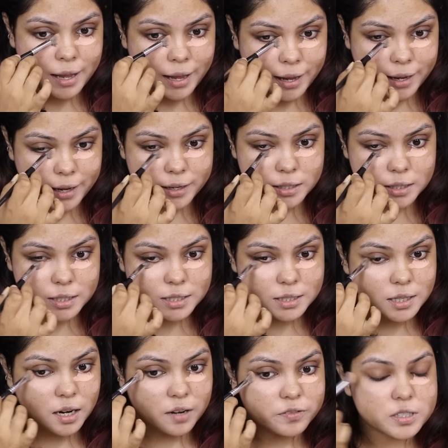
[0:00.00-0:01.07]
and
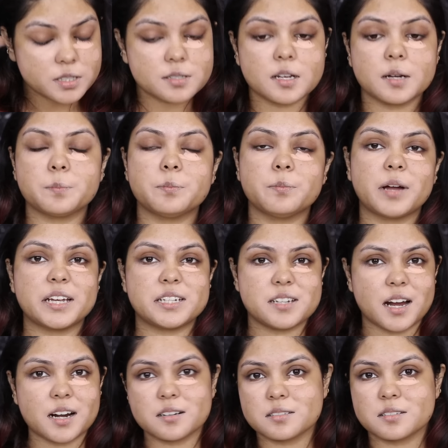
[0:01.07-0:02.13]
it covers up my
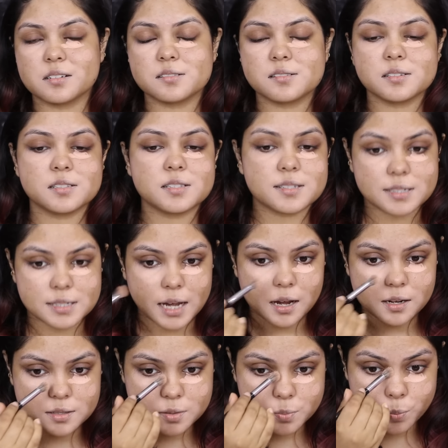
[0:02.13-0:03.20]
dark circles,
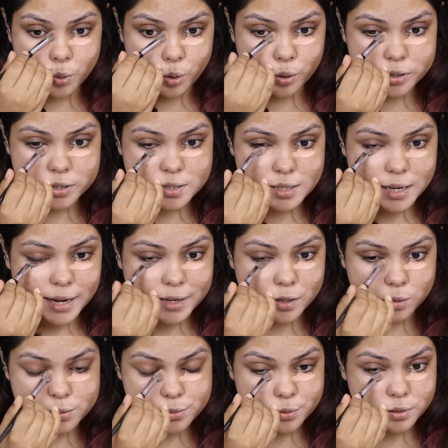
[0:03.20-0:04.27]
dark spots, and
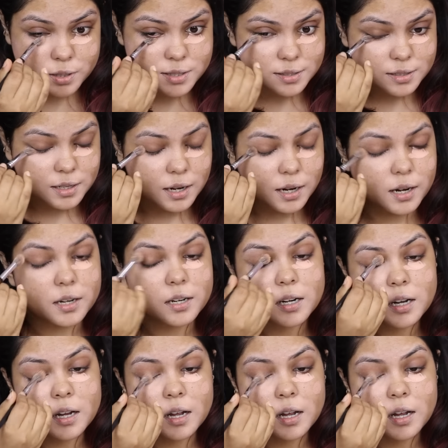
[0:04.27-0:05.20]
also the scar.